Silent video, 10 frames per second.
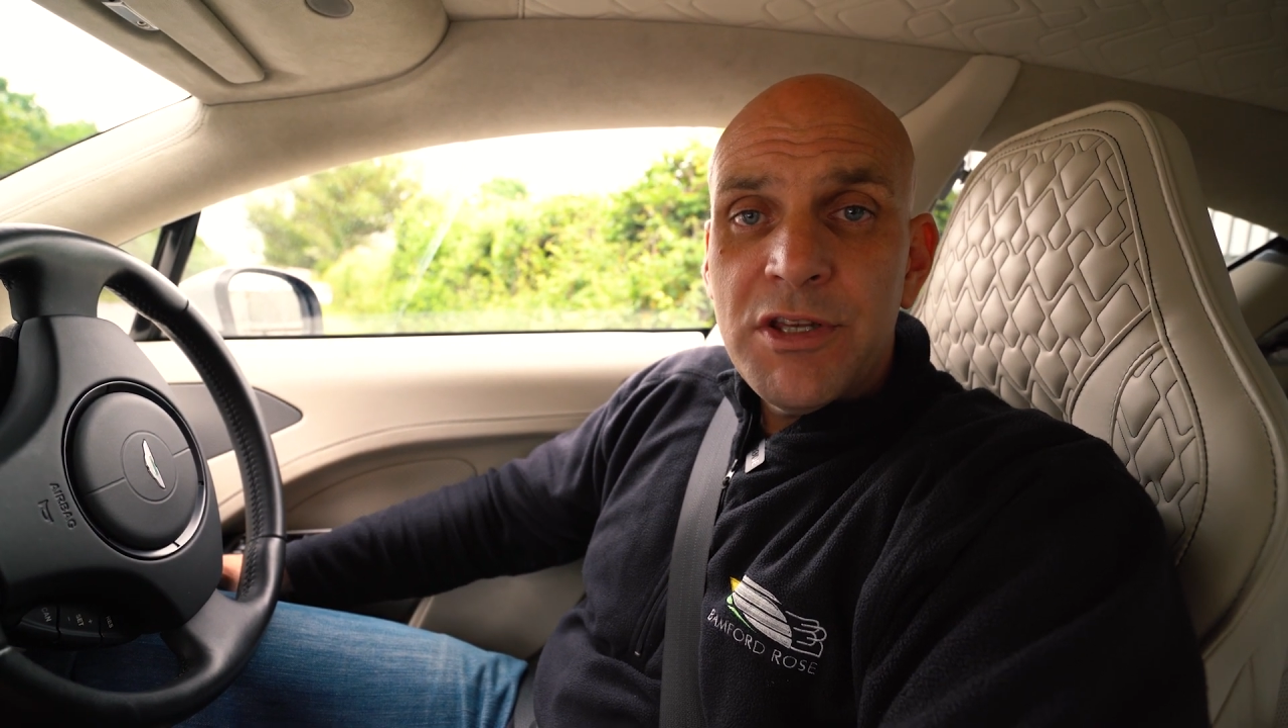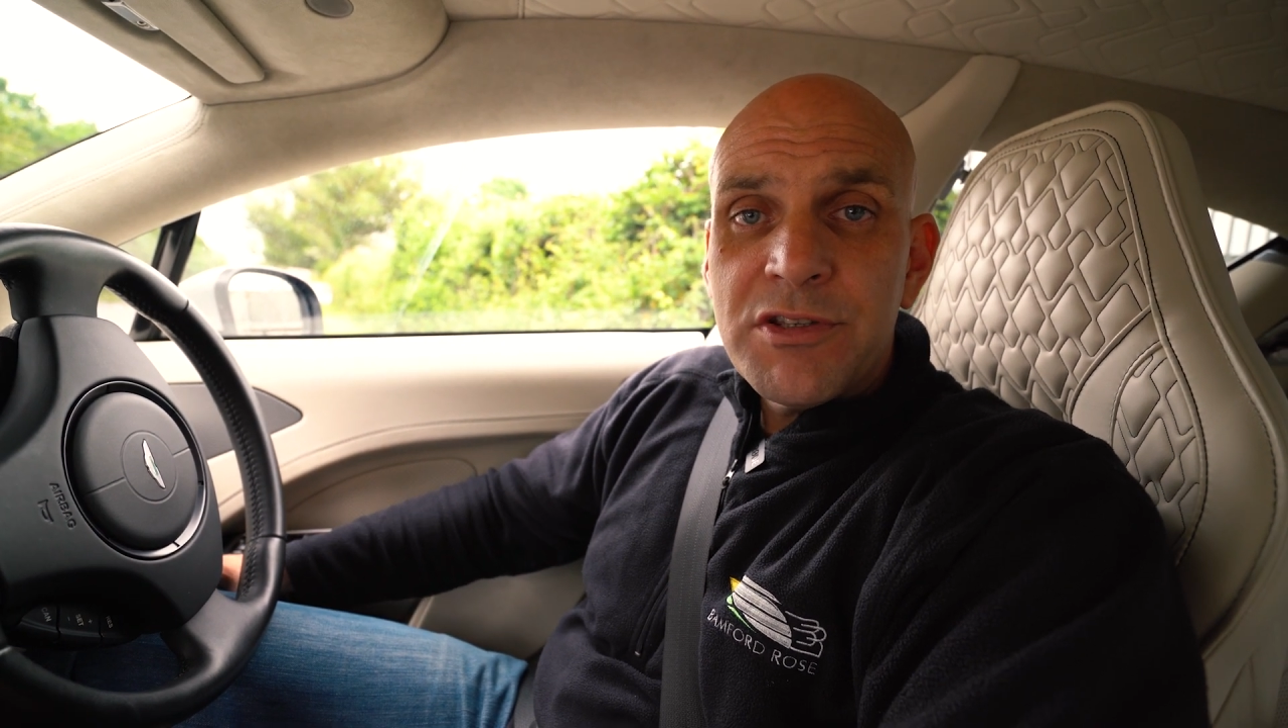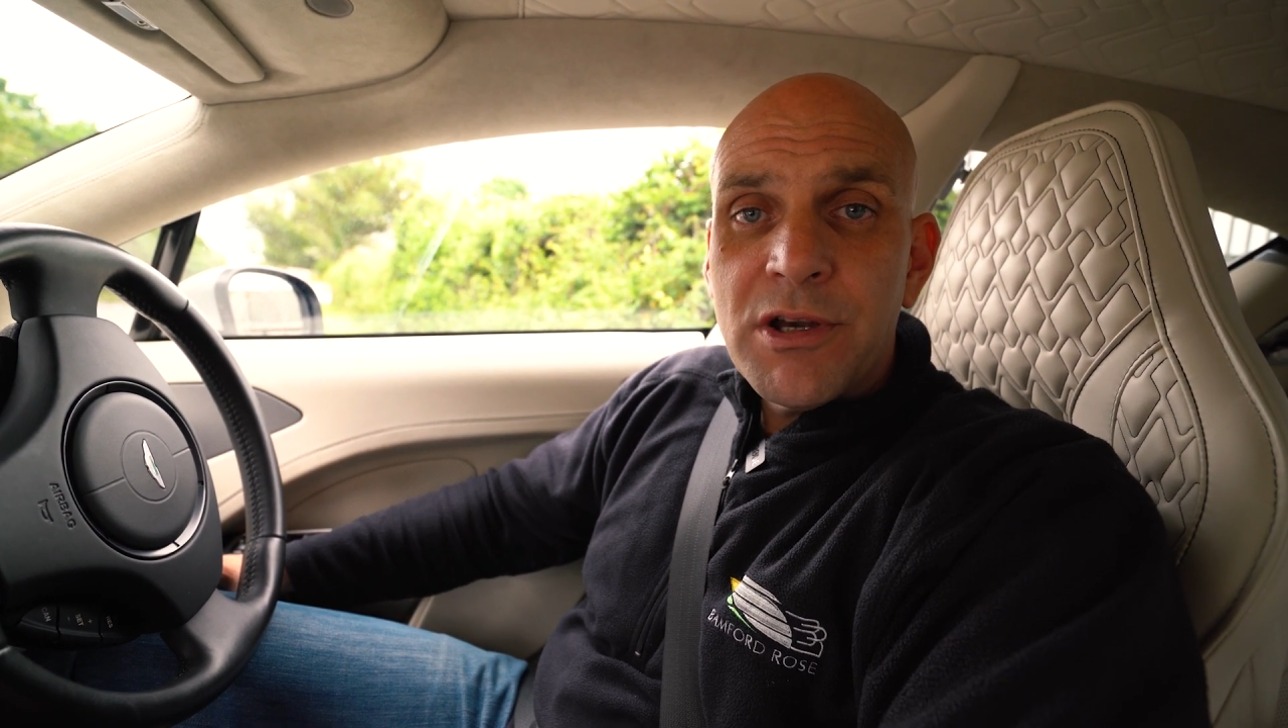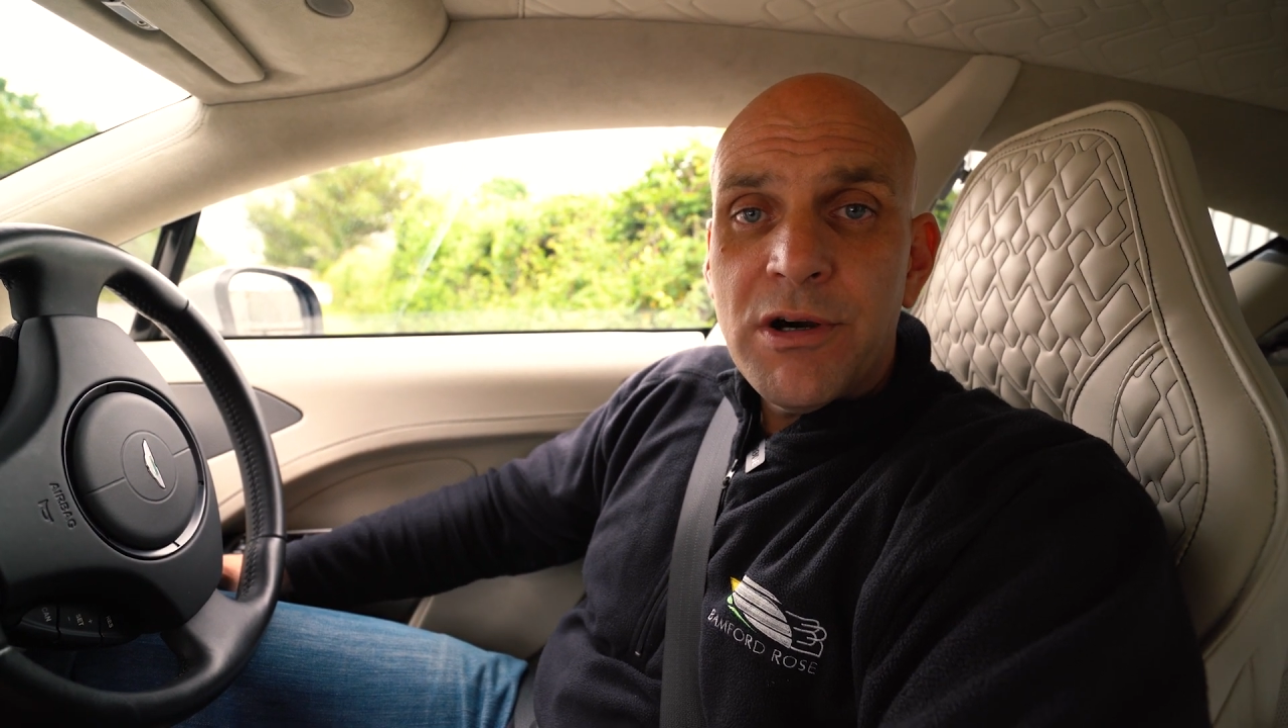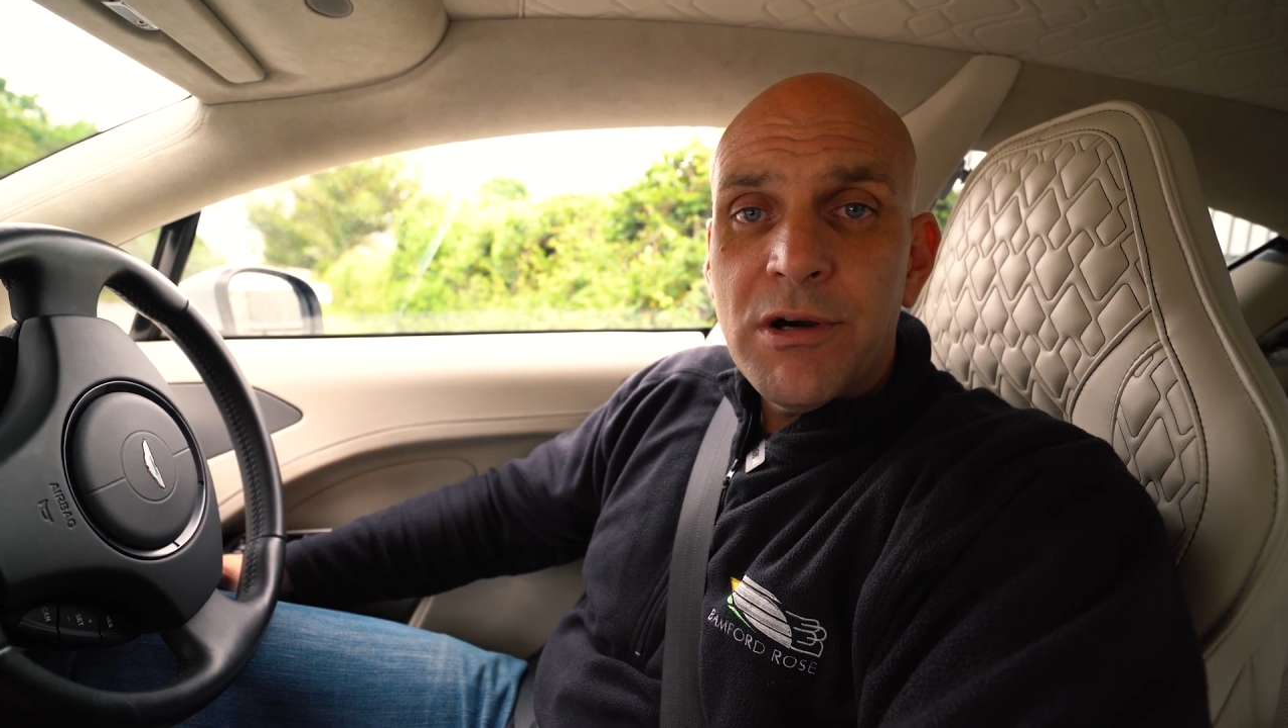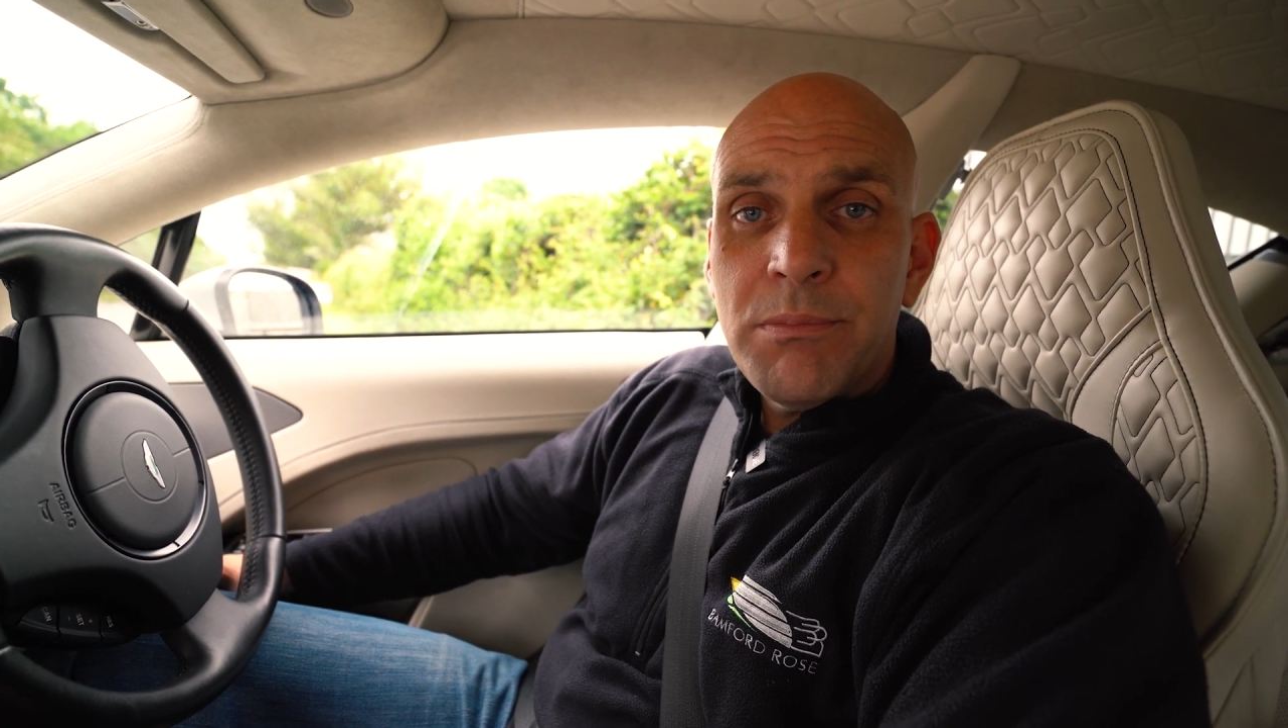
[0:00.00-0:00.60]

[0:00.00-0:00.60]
this car